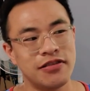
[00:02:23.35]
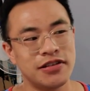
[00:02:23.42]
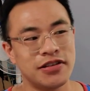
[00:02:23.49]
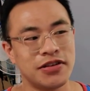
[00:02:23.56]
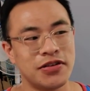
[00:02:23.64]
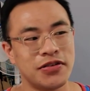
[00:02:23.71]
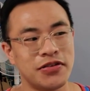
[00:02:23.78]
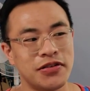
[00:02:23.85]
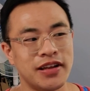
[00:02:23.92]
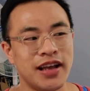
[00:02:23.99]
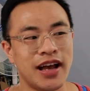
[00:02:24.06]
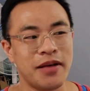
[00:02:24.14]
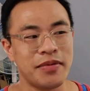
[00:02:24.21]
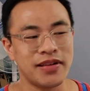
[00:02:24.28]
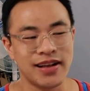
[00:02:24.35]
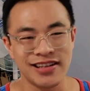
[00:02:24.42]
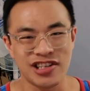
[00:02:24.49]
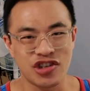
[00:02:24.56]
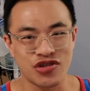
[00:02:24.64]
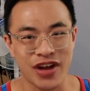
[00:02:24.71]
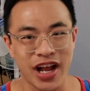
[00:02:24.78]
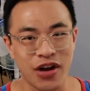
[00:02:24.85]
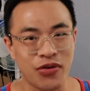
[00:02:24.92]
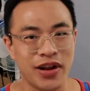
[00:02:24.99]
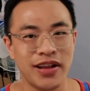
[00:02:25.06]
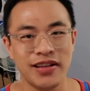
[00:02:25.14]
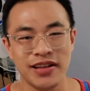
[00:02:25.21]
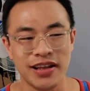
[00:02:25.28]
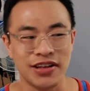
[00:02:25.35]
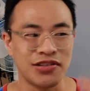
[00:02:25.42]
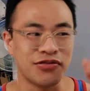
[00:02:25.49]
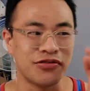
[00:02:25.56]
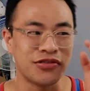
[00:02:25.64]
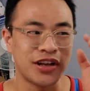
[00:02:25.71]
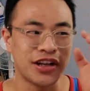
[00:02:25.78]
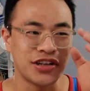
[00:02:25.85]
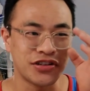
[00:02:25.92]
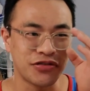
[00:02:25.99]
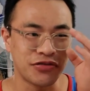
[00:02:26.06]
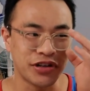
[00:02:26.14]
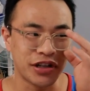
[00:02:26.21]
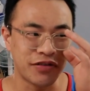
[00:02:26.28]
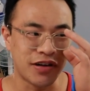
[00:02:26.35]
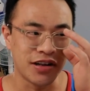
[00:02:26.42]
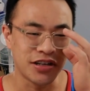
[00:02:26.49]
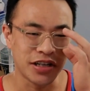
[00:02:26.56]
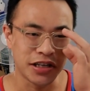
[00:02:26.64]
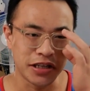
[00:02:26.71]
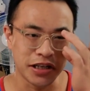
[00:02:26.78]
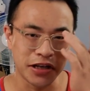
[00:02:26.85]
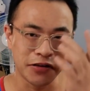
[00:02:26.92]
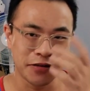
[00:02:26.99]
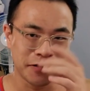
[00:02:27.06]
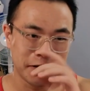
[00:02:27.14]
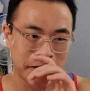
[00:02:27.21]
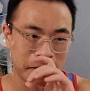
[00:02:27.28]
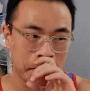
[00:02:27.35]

So yeah, besides Drag Race, I just don't really watch anything else